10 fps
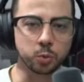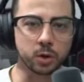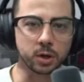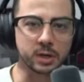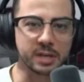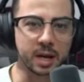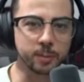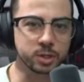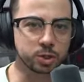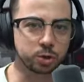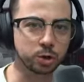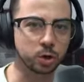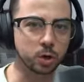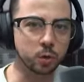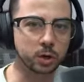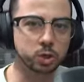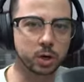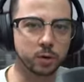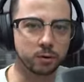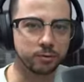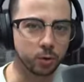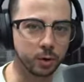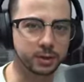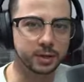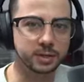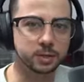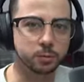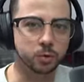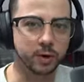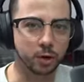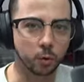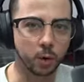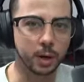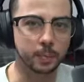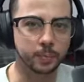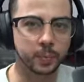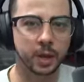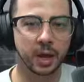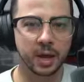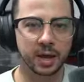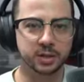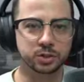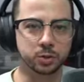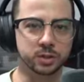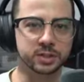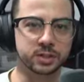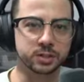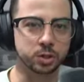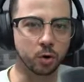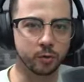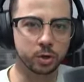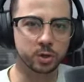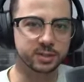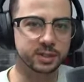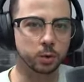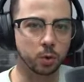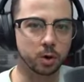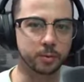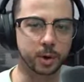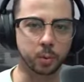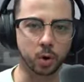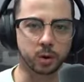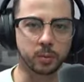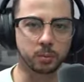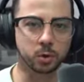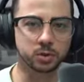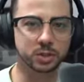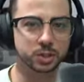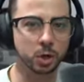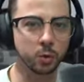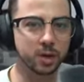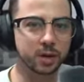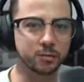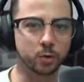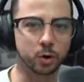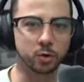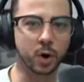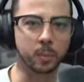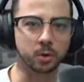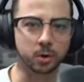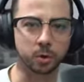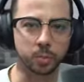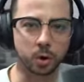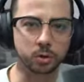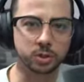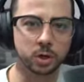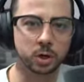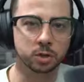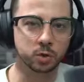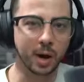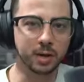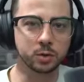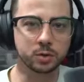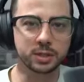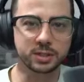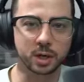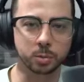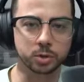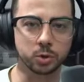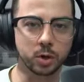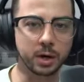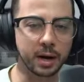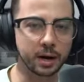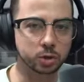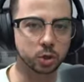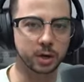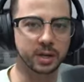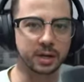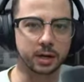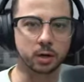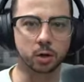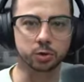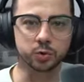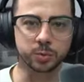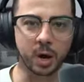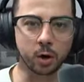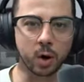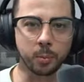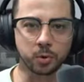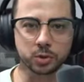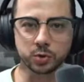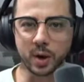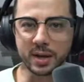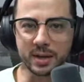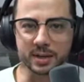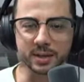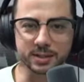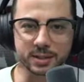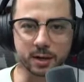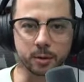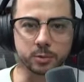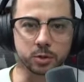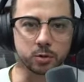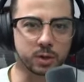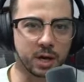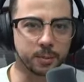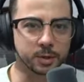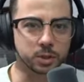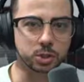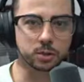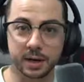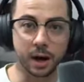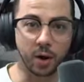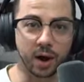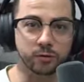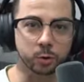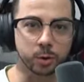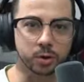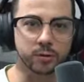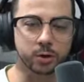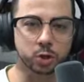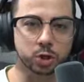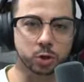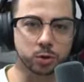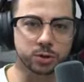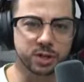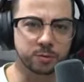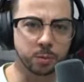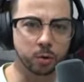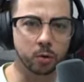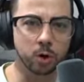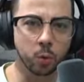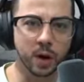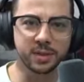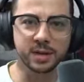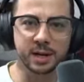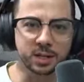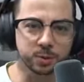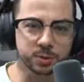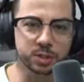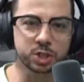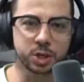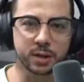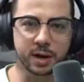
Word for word: pretty good damage so you're going to want to try to avoid these and move out of the way. As soon as this is over, you can see one of my party members is going in for a grapple on the boss, so I use this opportunity to try to get in close with my grapple so I can get set up to do damage. Now after both of her shoulders have been broken away, the next position